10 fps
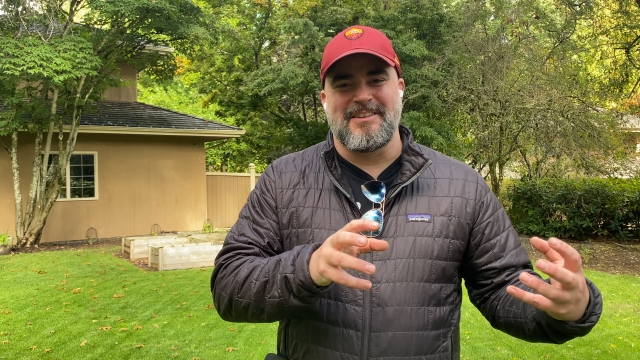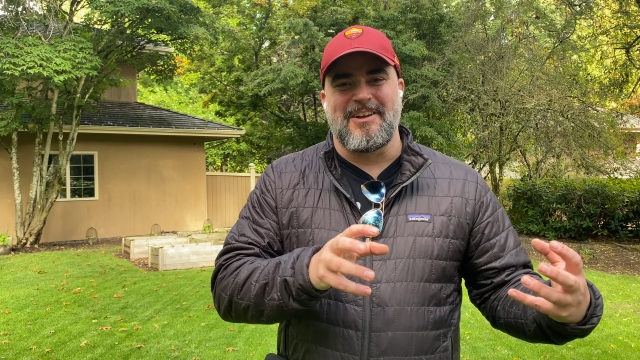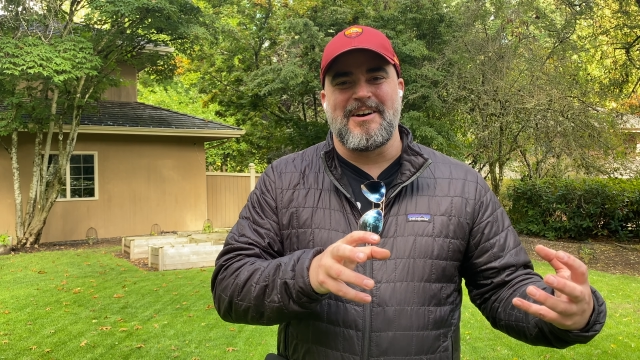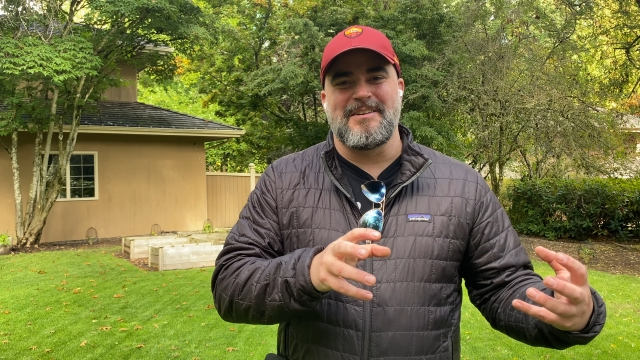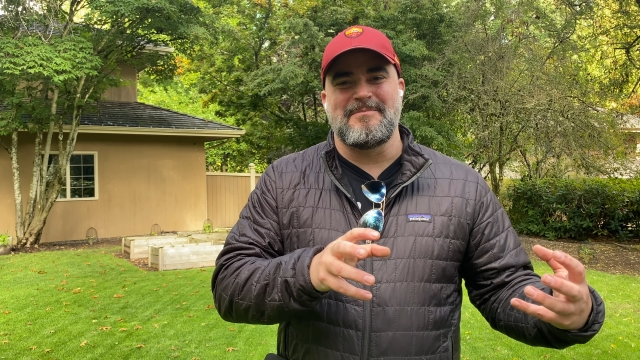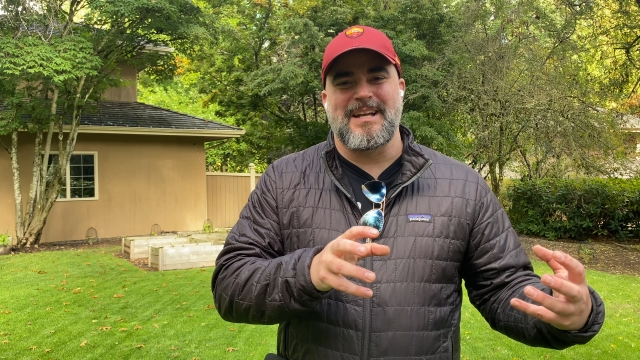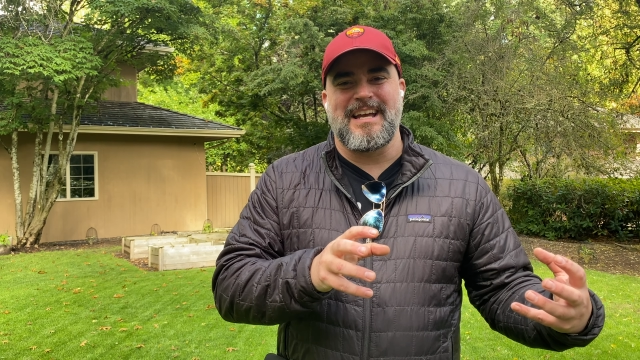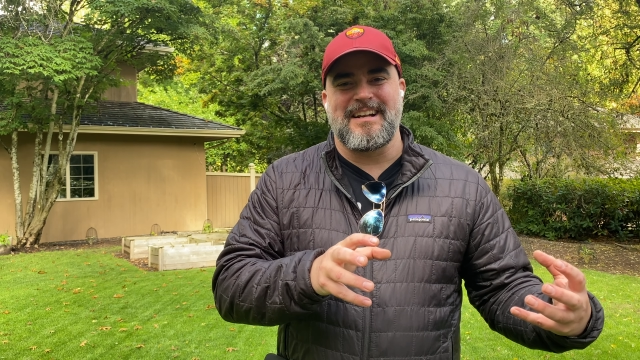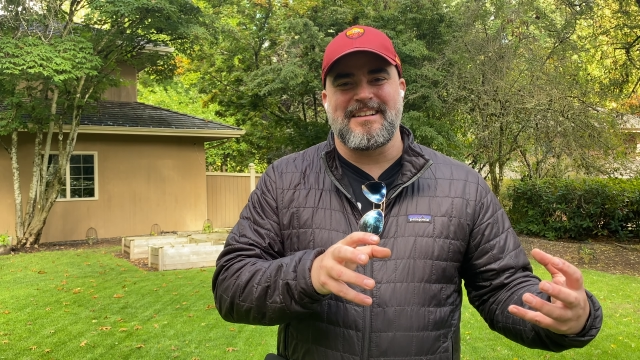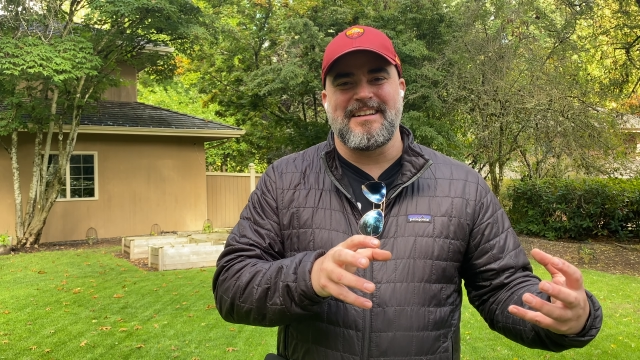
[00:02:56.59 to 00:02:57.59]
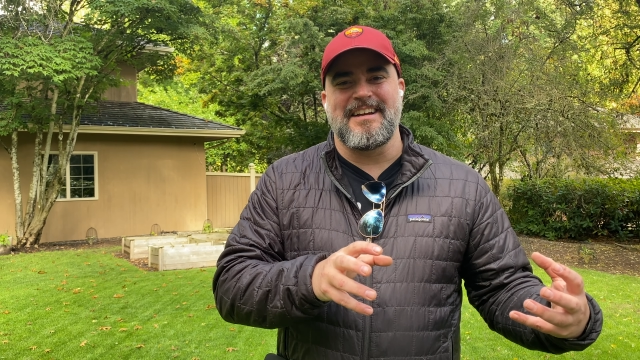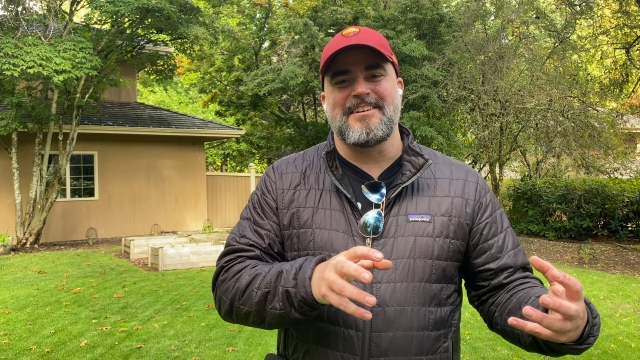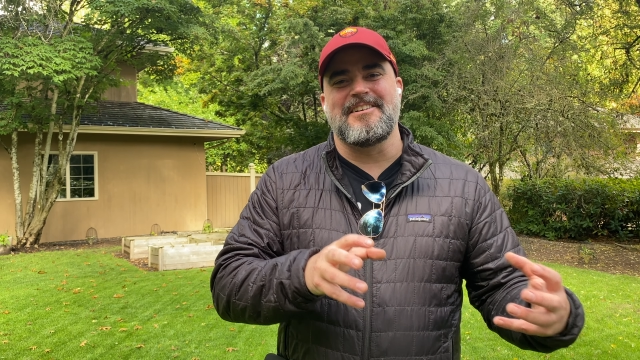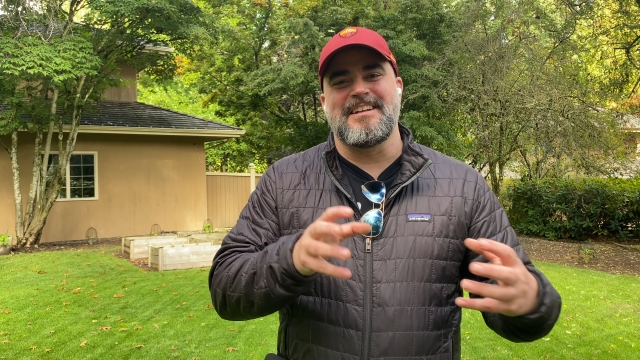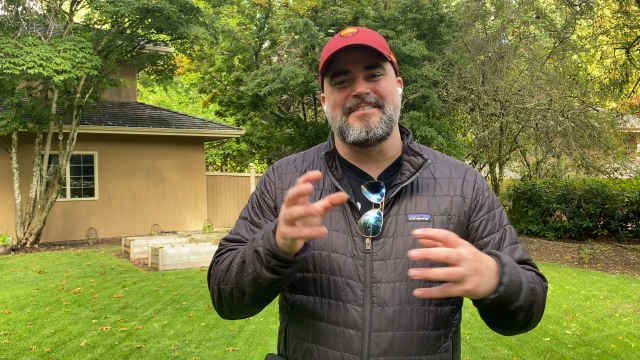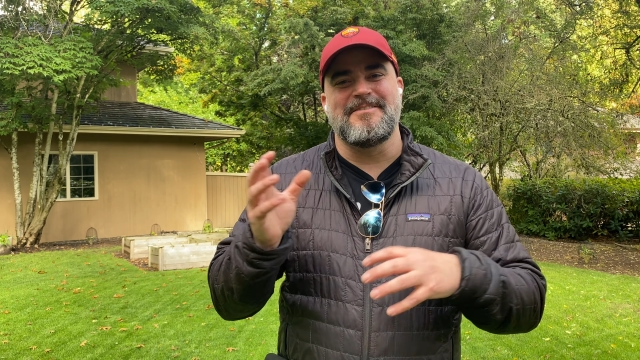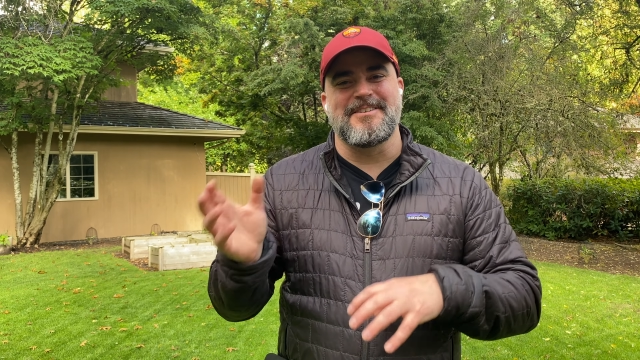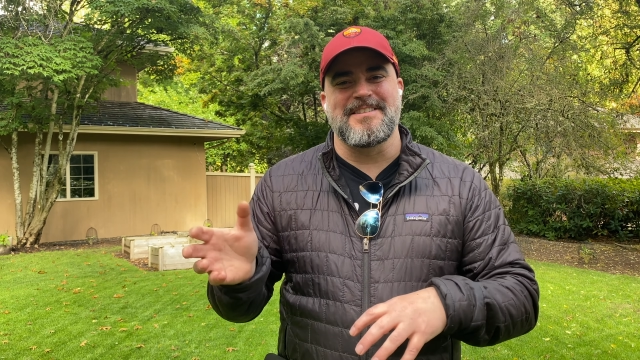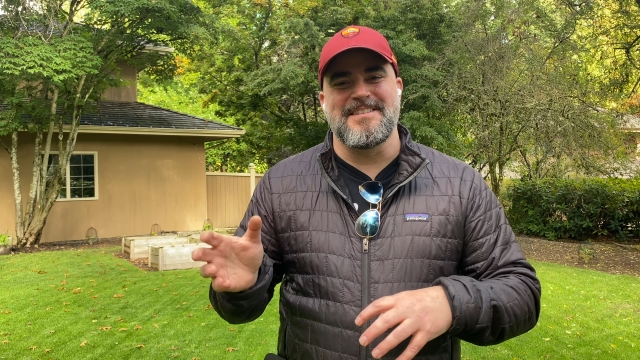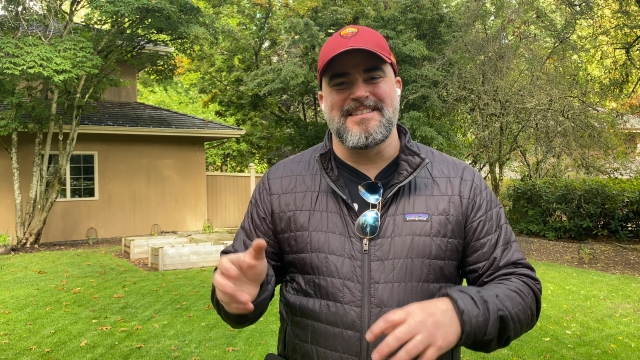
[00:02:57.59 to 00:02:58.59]
lawn mechanically aerated
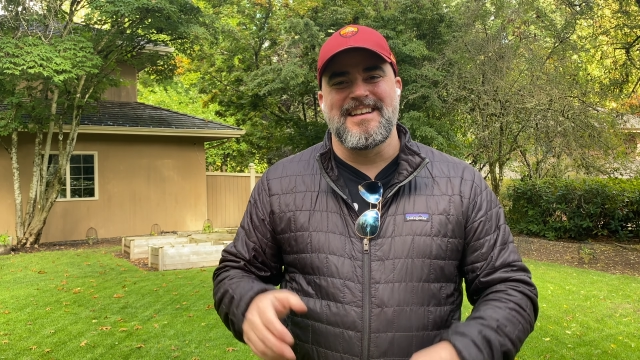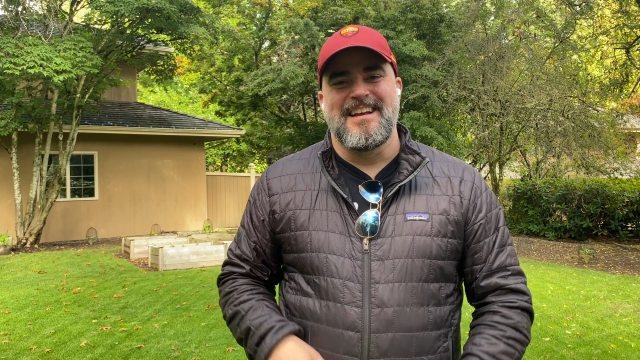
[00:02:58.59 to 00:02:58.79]
versus